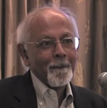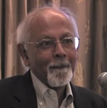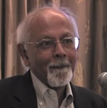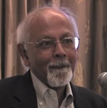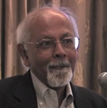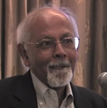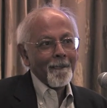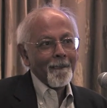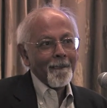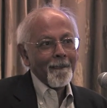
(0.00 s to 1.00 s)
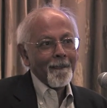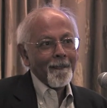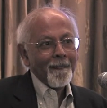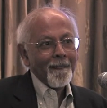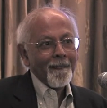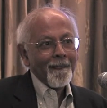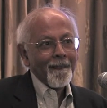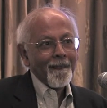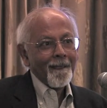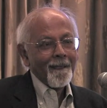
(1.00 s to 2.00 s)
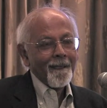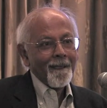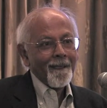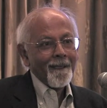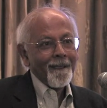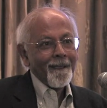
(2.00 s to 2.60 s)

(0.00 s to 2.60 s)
(silence)